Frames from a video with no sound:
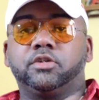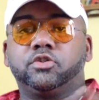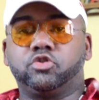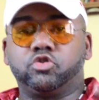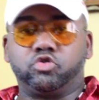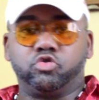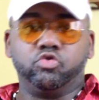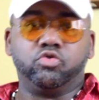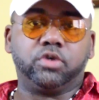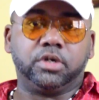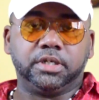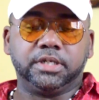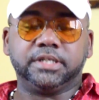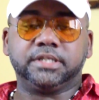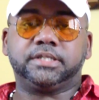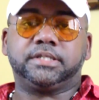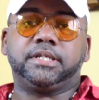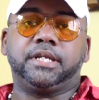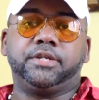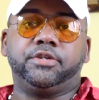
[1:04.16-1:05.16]
us, Google
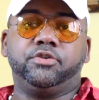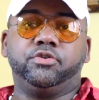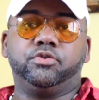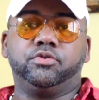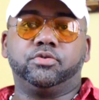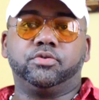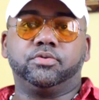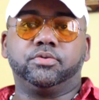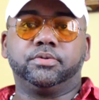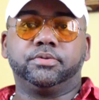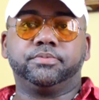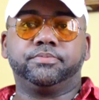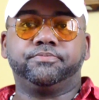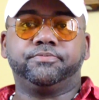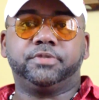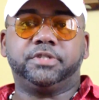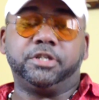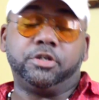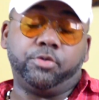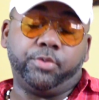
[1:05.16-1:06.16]
us and you'll
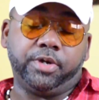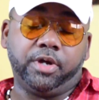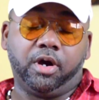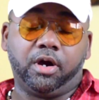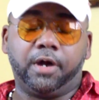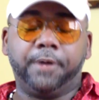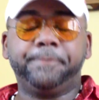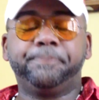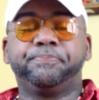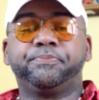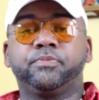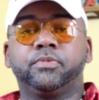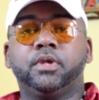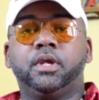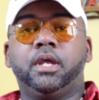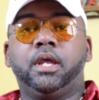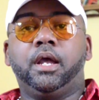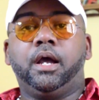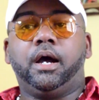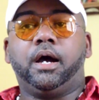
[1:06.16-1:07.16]
see who we are.
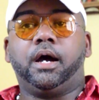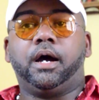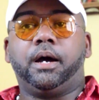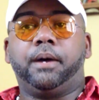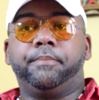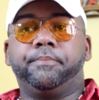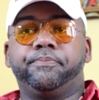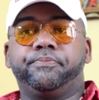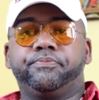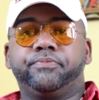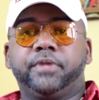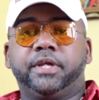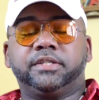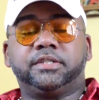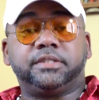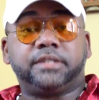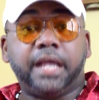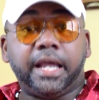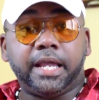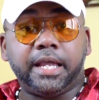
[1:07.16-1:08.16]
Um, and
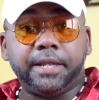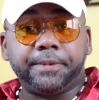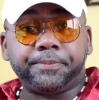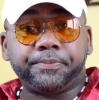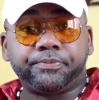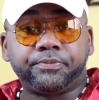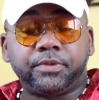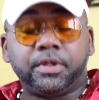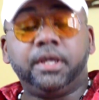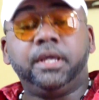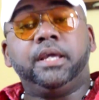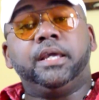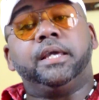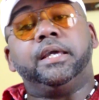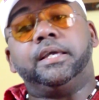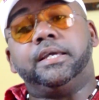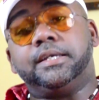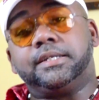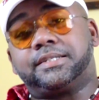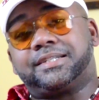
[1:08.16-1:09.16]
today
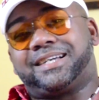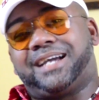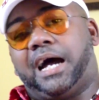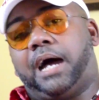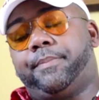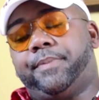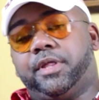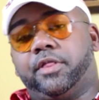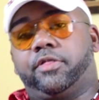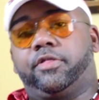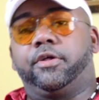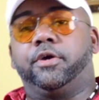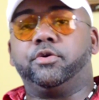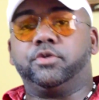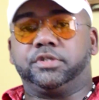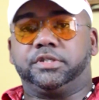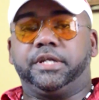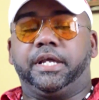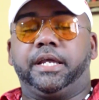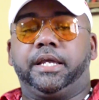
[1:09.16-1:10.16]
is Comment
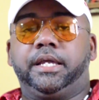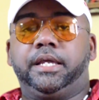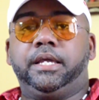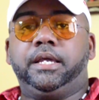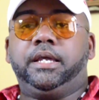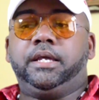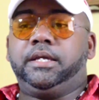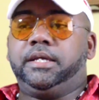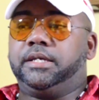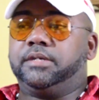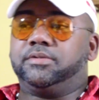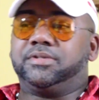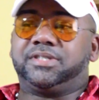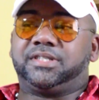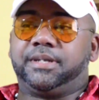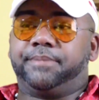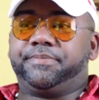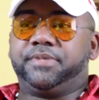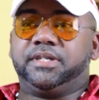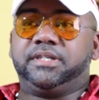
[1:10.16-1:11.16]
Thursday it was
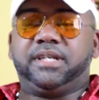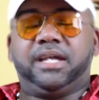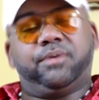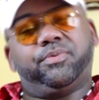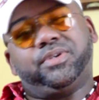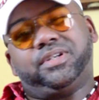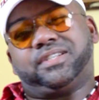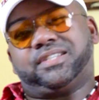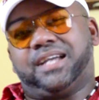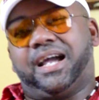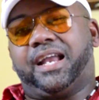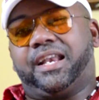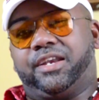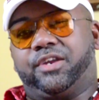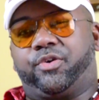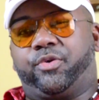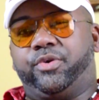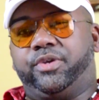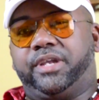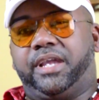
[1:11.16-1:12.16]
something that we decided
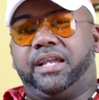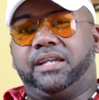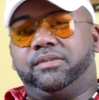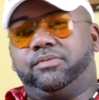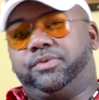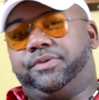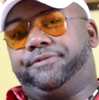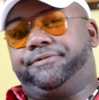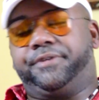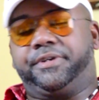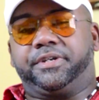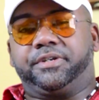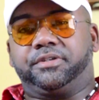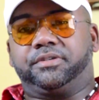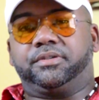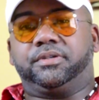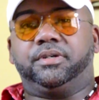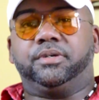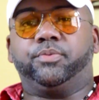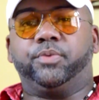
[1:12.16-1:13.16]
to create. We
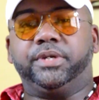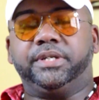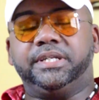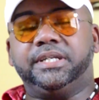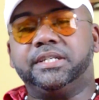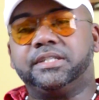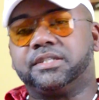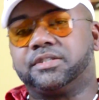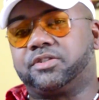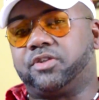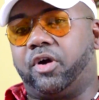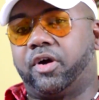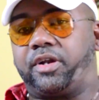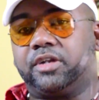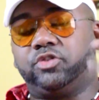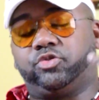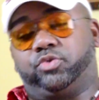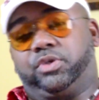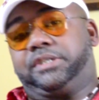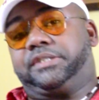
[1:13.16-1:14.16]
figured we needed to start
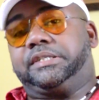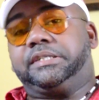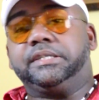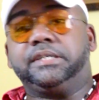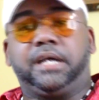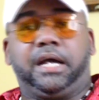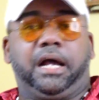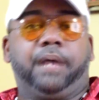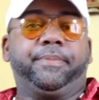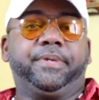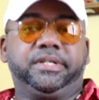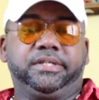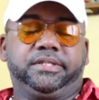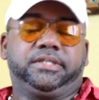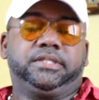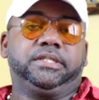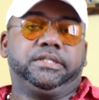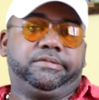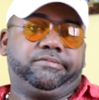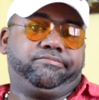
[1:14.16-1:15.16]
addressing
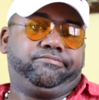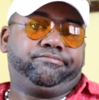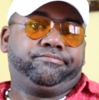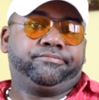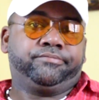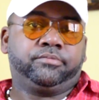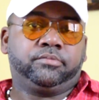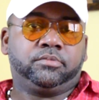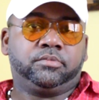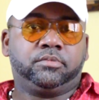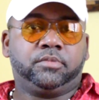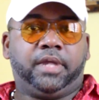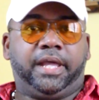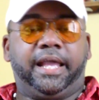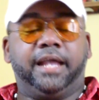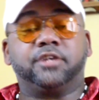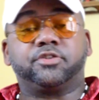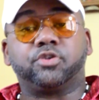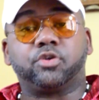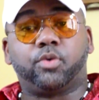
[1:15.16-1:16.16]
comments and
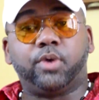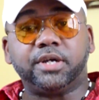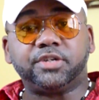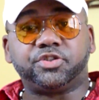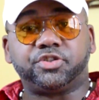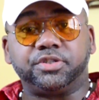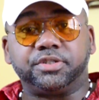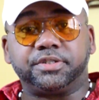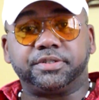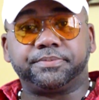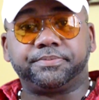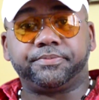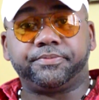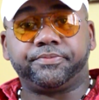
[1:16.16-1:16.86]
answer questions.